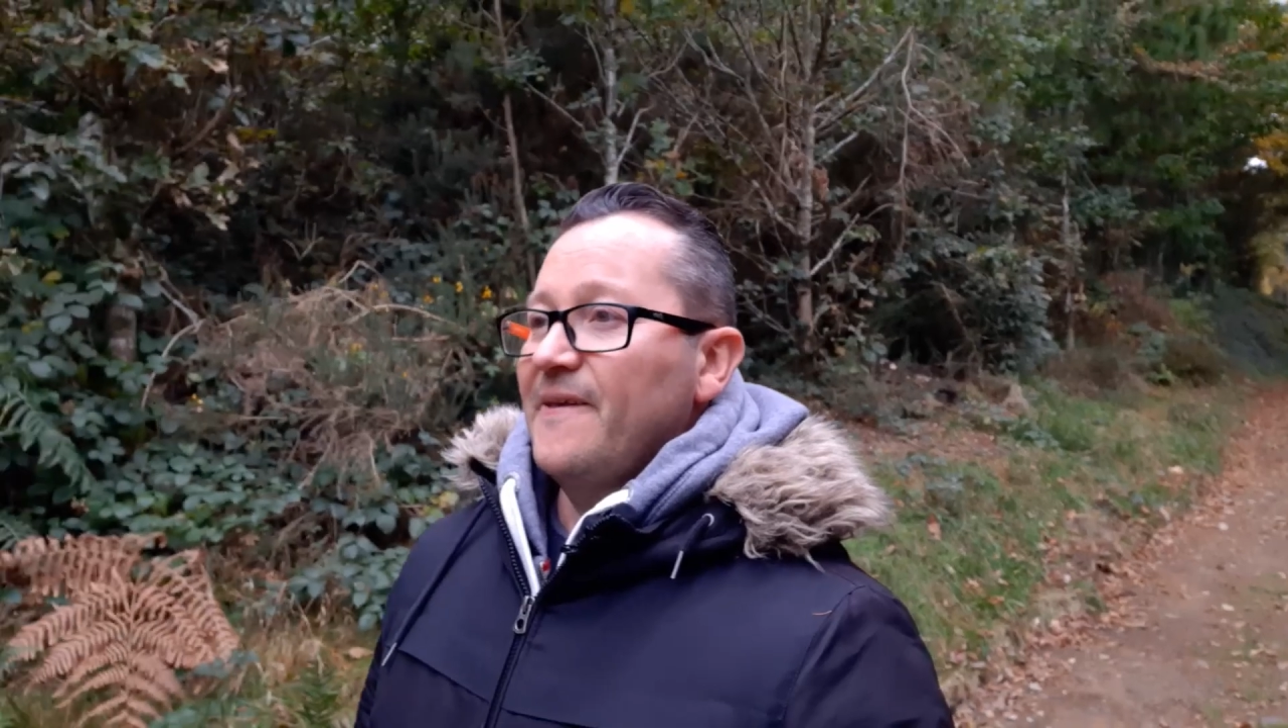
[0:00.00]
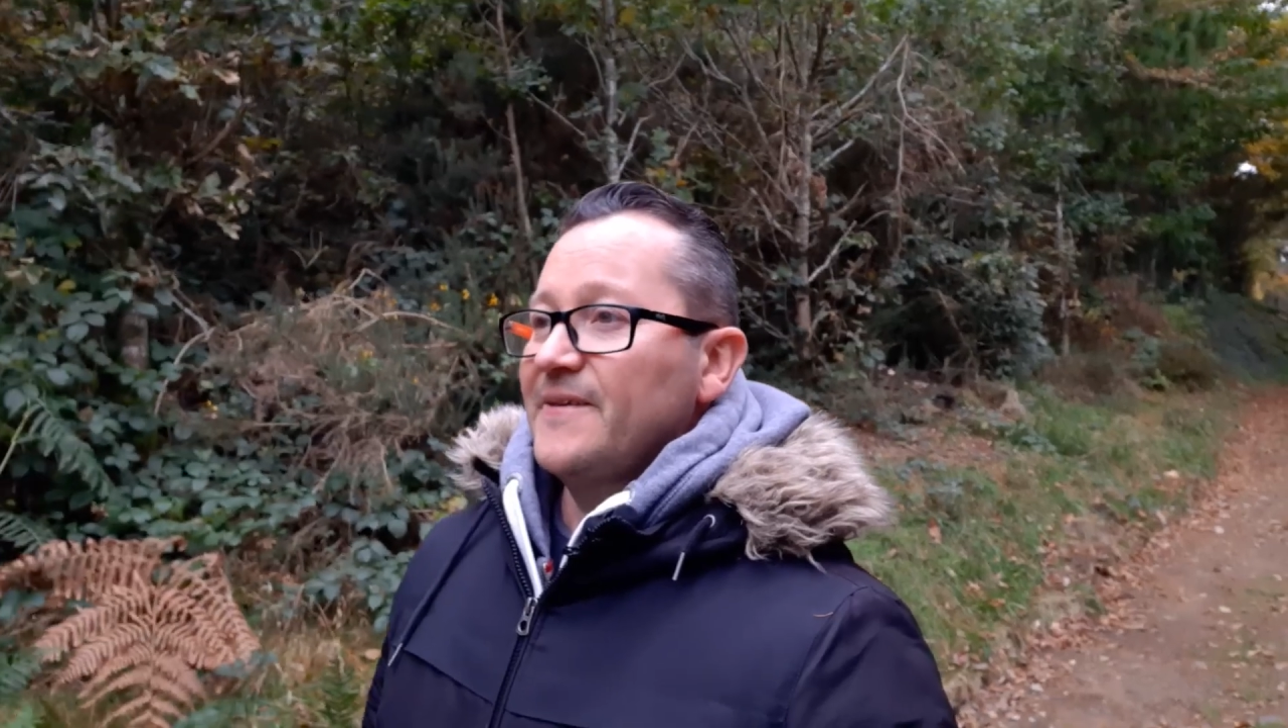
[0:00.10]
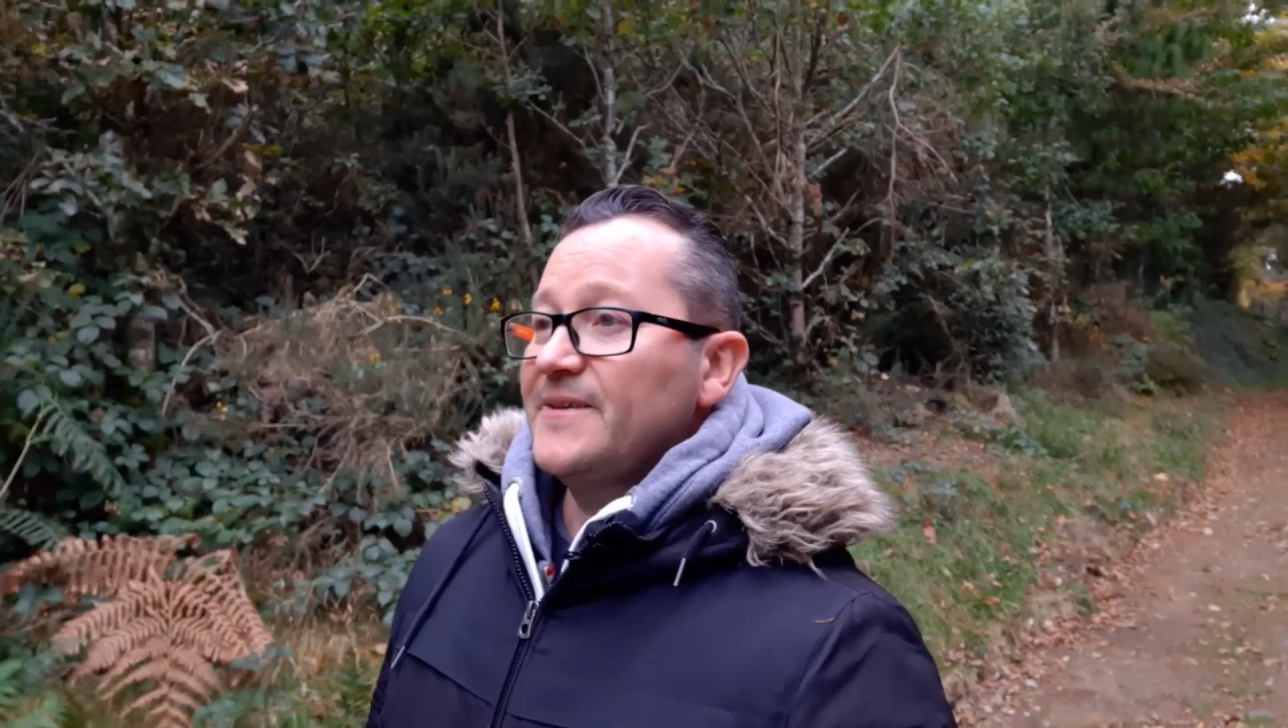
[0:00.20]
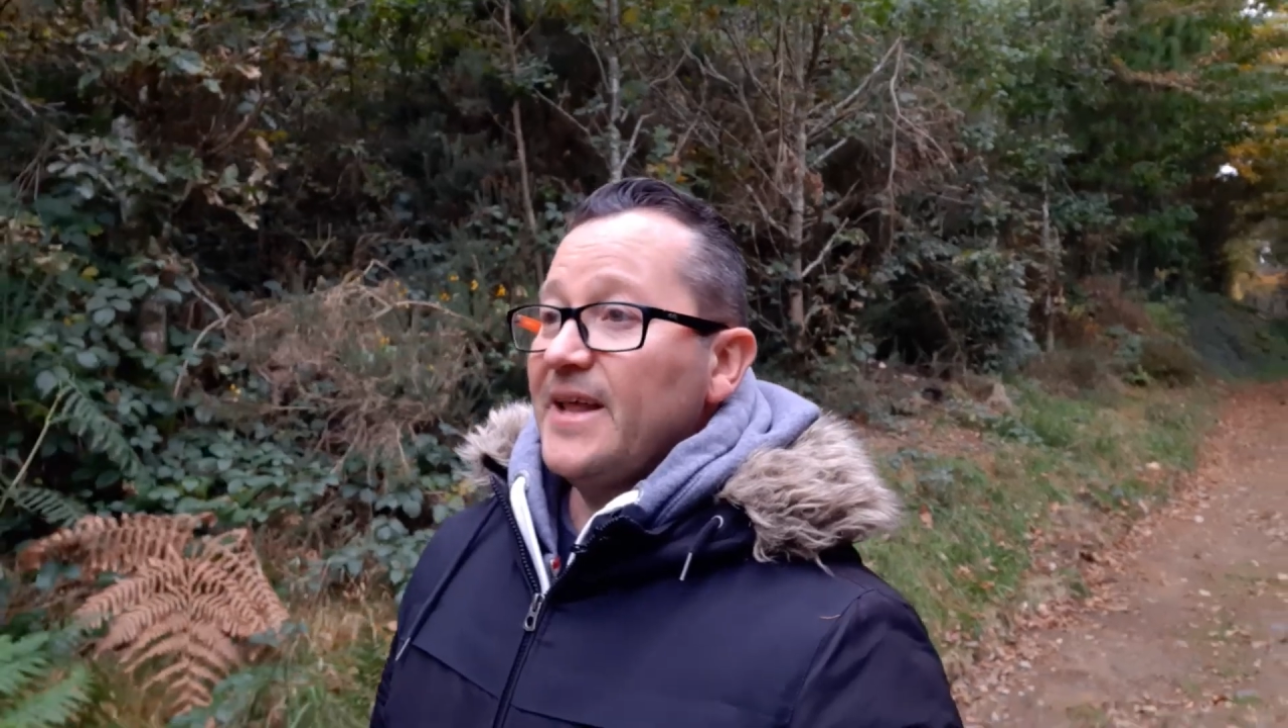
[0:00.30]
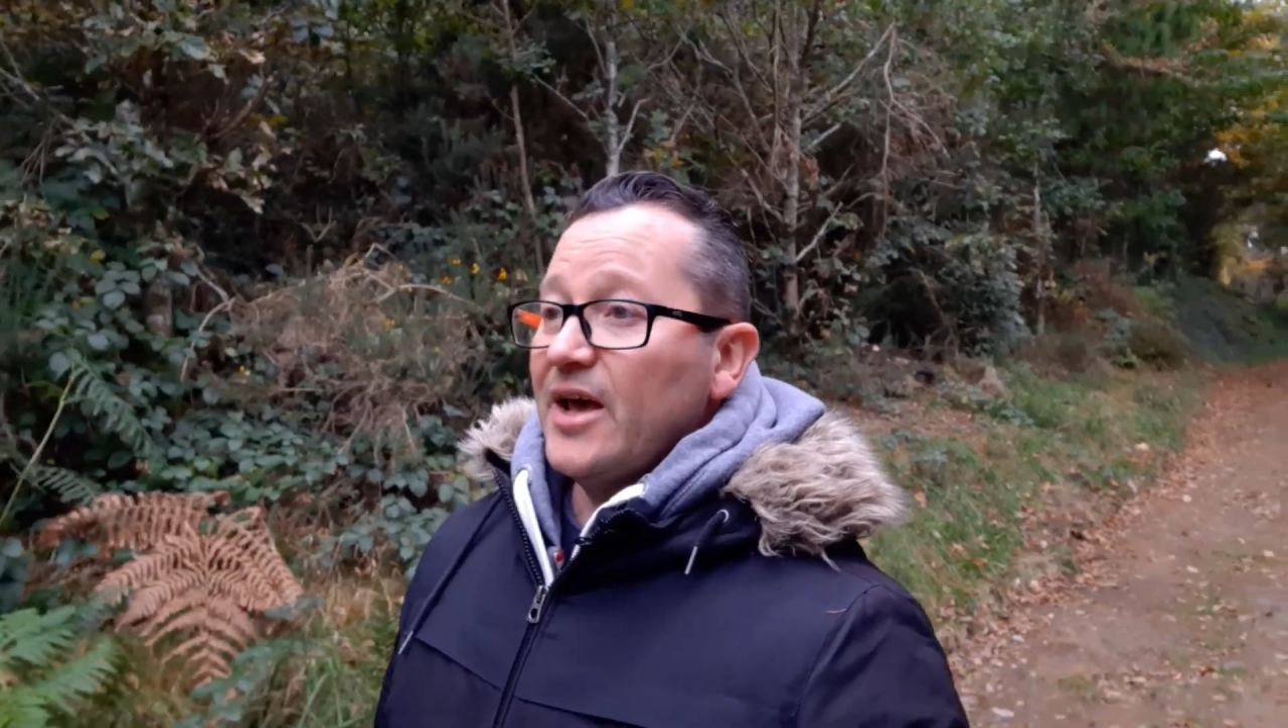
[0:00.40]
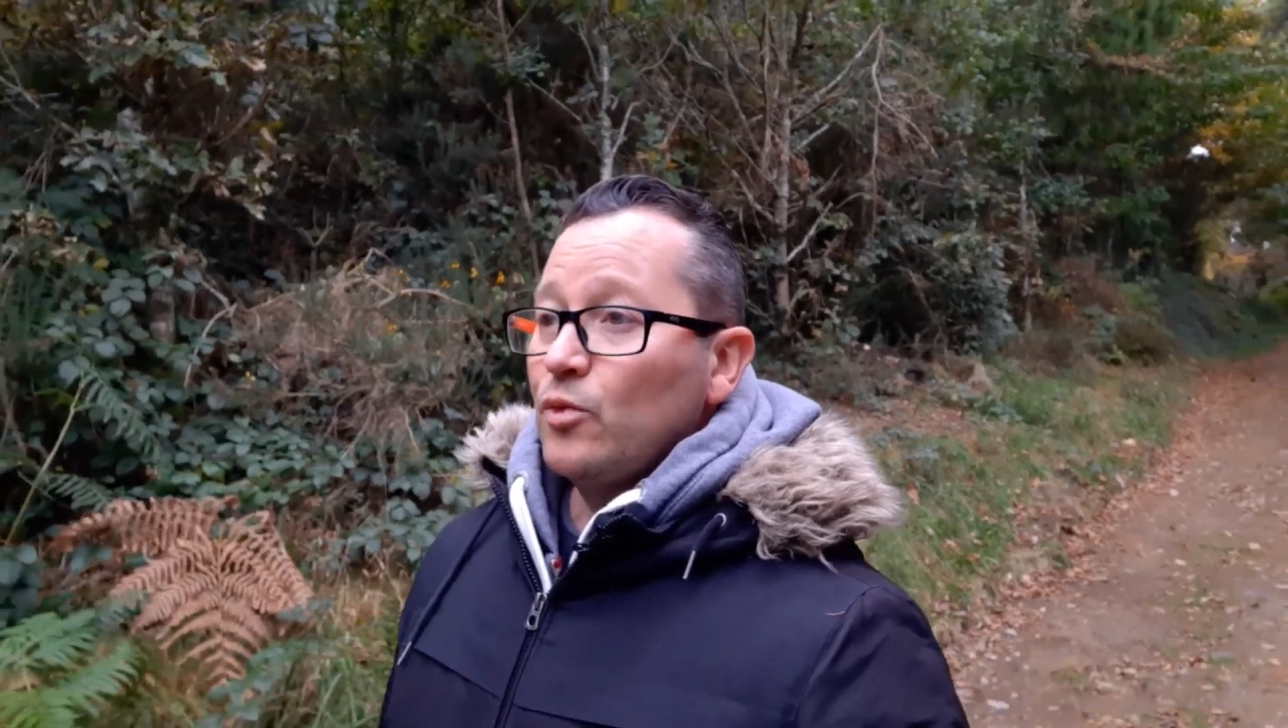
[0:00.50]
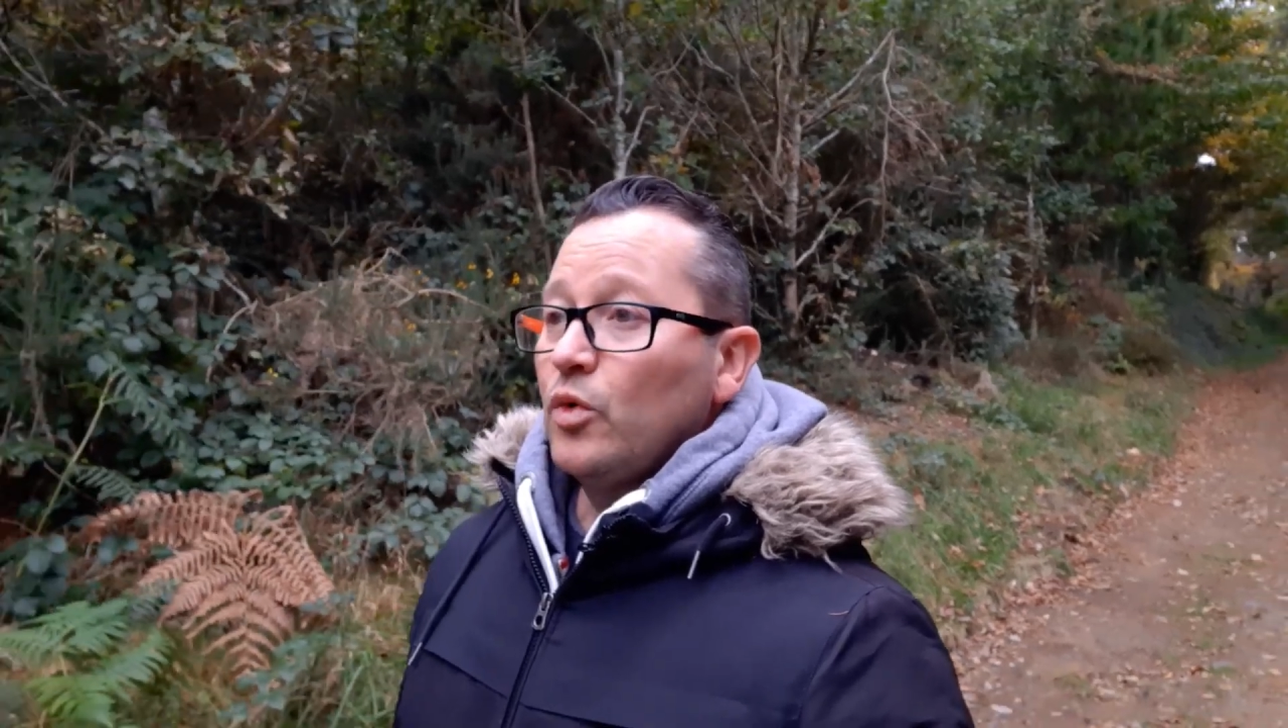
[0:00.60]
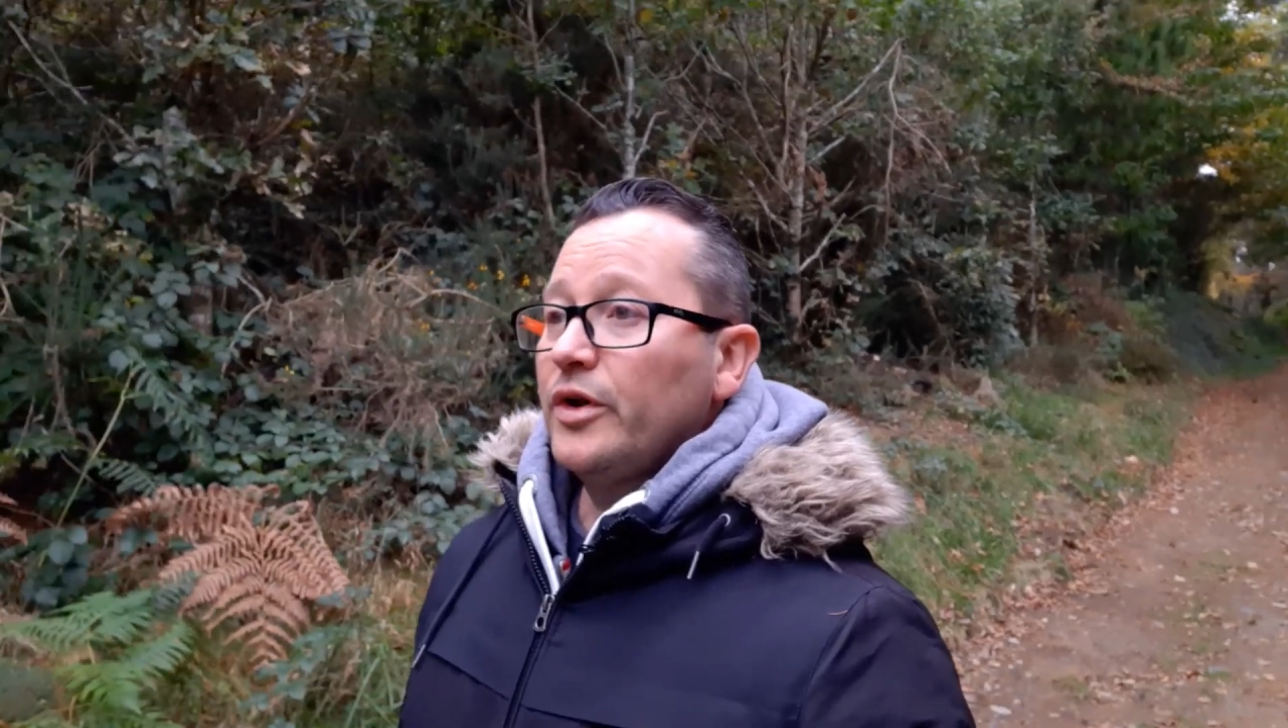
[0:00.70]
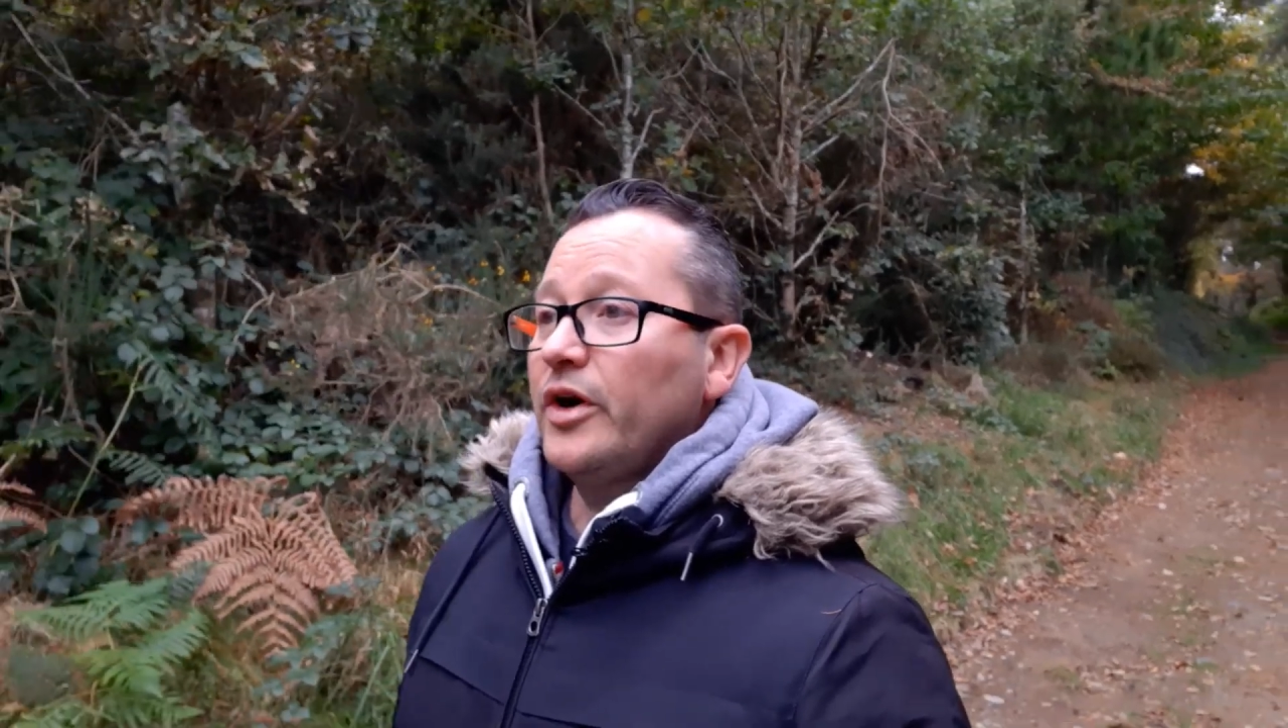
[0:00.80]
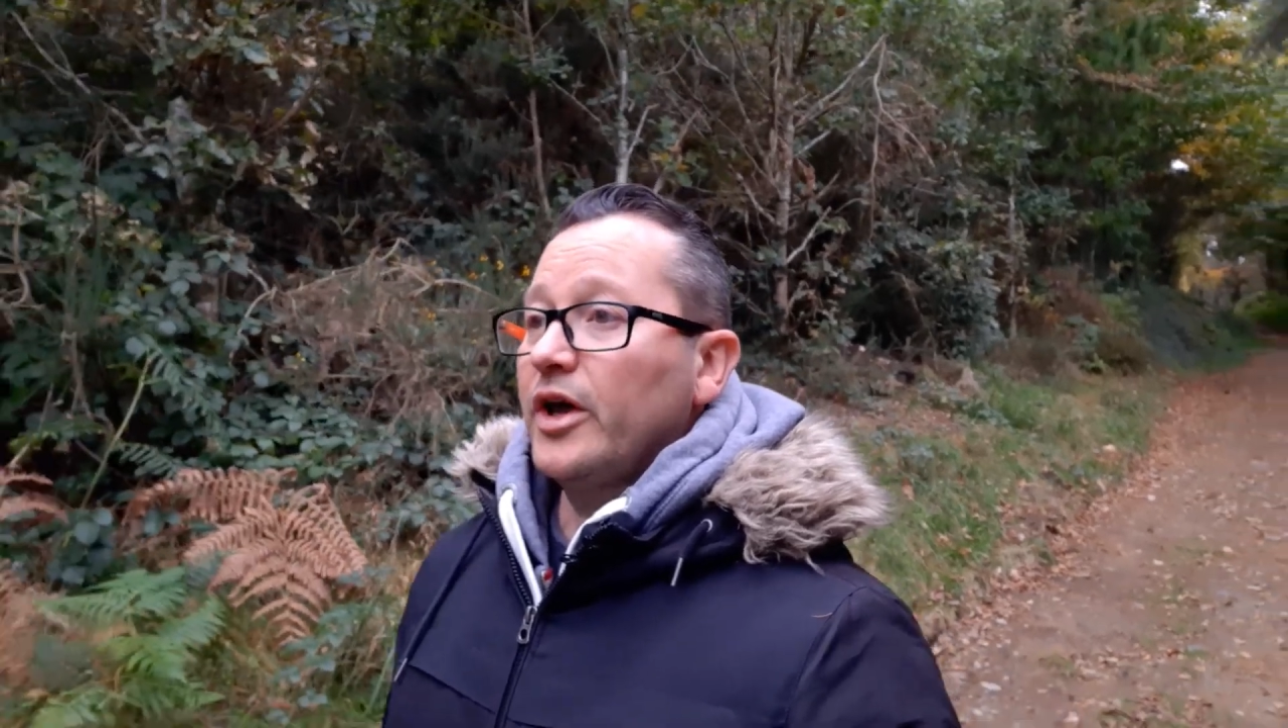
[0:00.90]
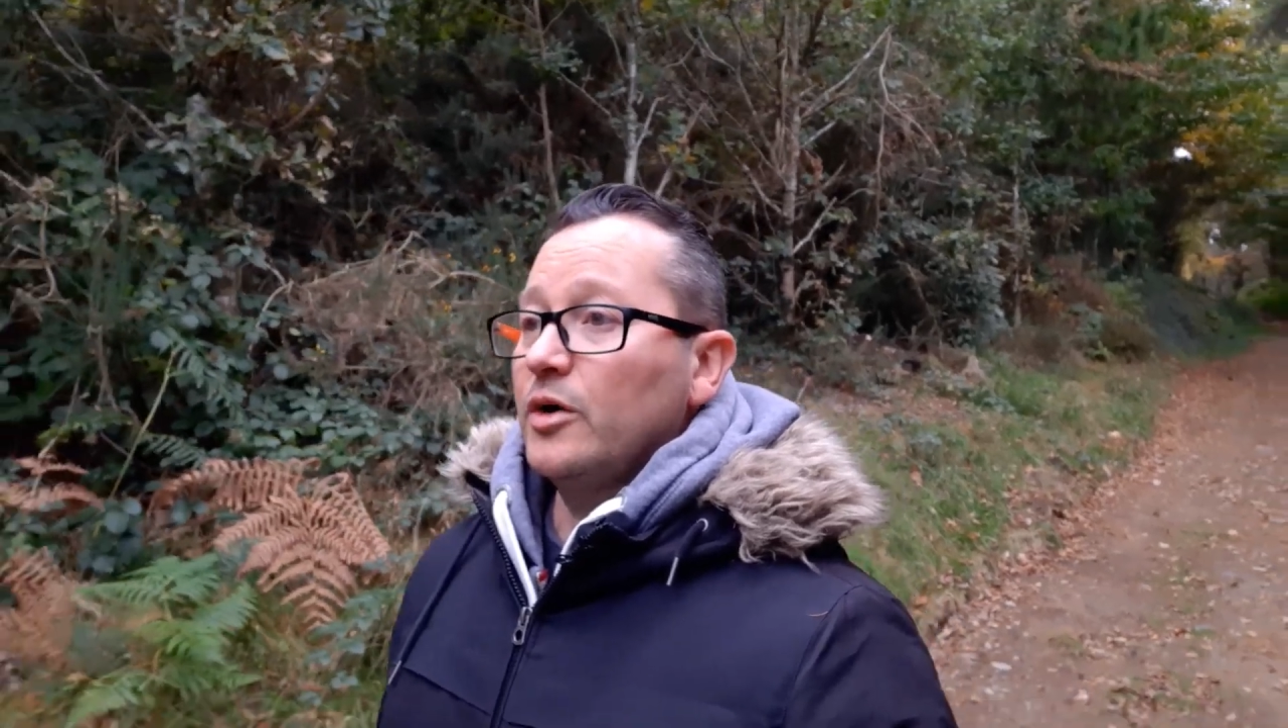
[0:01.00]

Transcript: So then one night